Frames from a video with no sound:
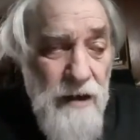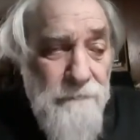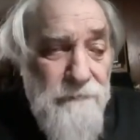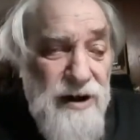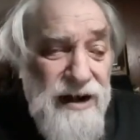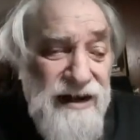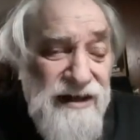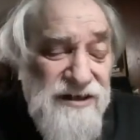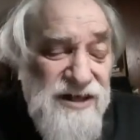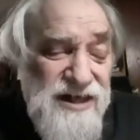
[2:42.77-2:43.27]

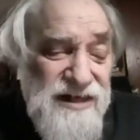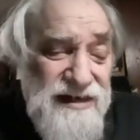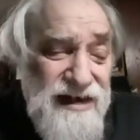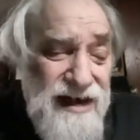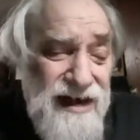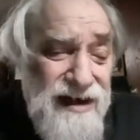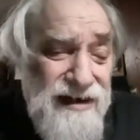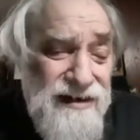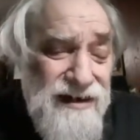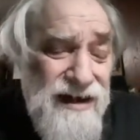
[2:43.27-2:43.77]
But
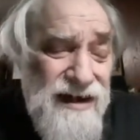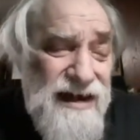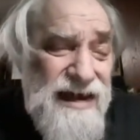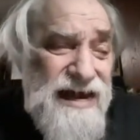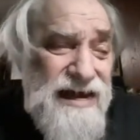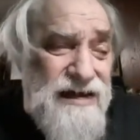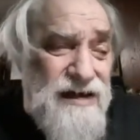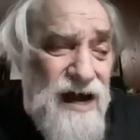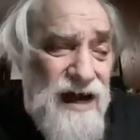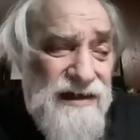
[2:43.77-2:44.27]
instead,
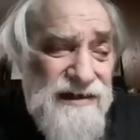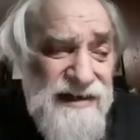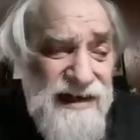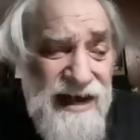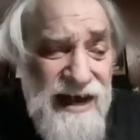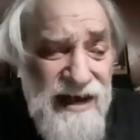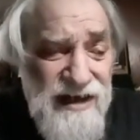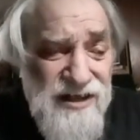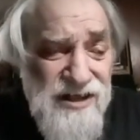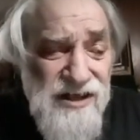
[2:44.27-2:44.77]
he cut
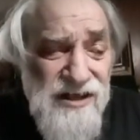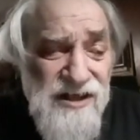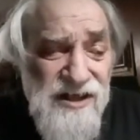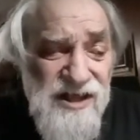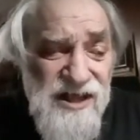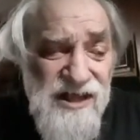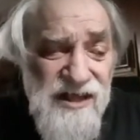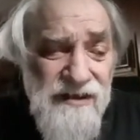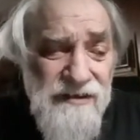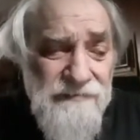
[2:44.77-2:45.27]

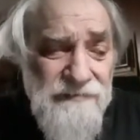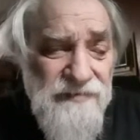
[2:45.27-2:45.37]
taxes,